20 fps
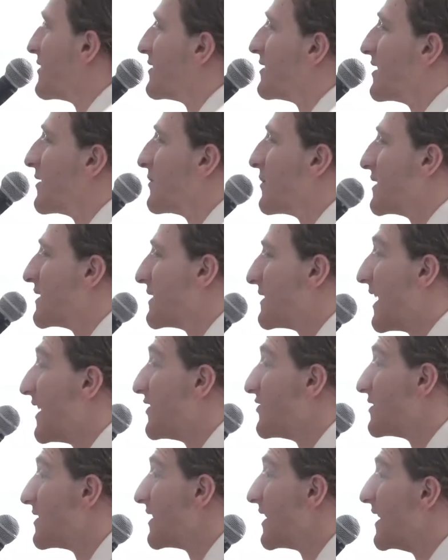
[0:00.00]
interesting
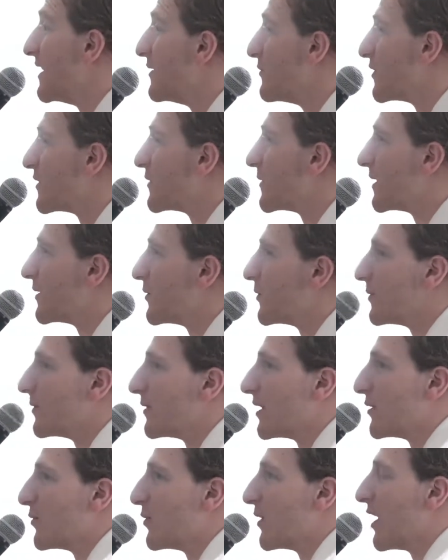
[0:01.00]
presentations and inputs
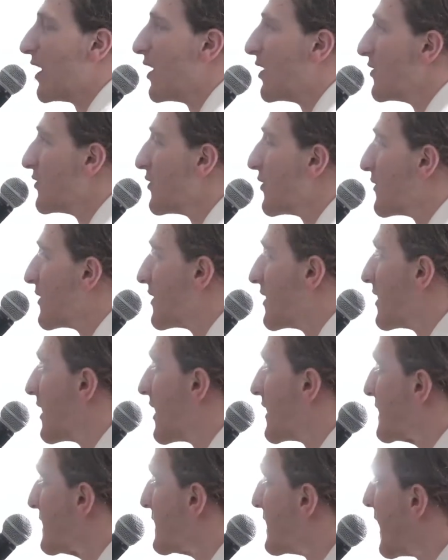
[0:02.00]
that we heard over the
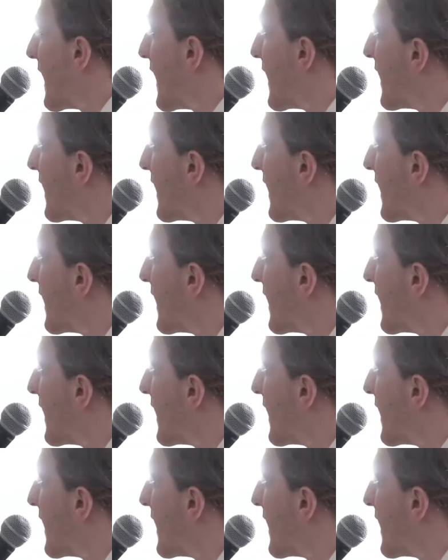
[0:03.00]
last